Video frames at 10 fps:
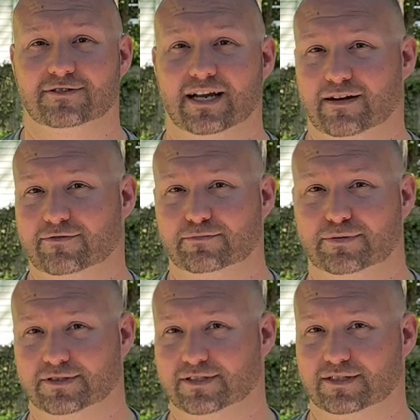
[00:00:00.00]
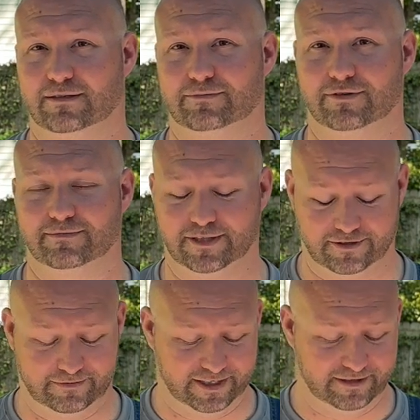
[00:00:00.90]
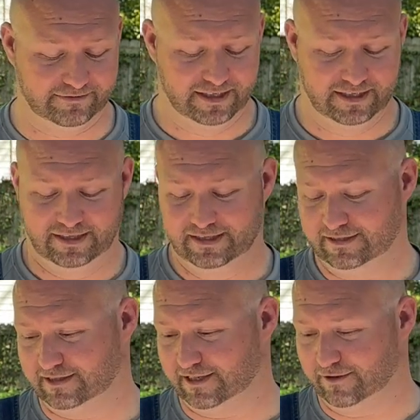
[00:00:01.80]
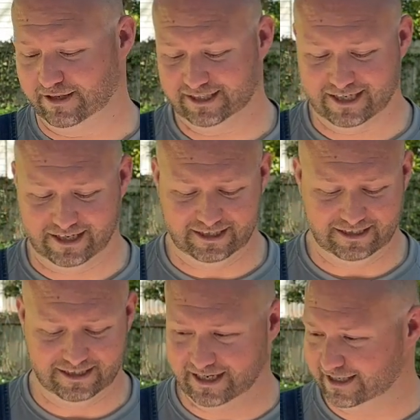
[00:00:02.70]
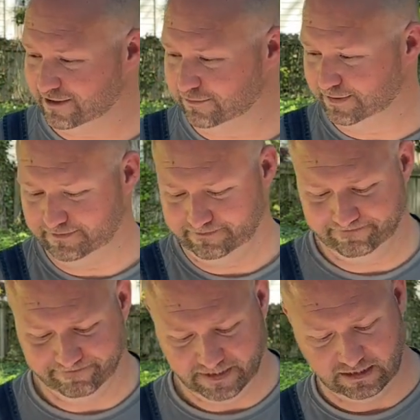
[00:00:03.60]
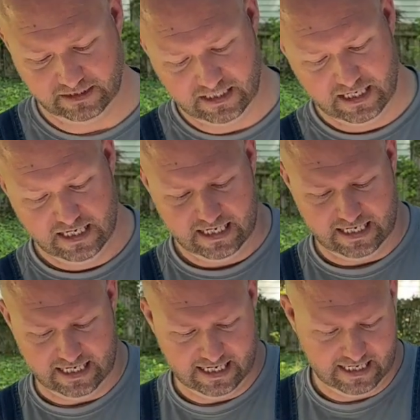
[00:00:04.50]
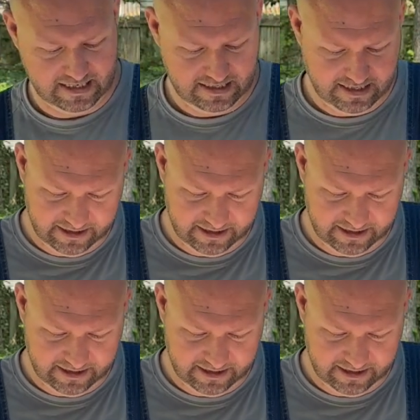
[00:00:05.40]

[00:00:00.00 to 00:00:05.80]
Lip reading: than that if you'll push the temp on them a little bit. So let's cut these guys open and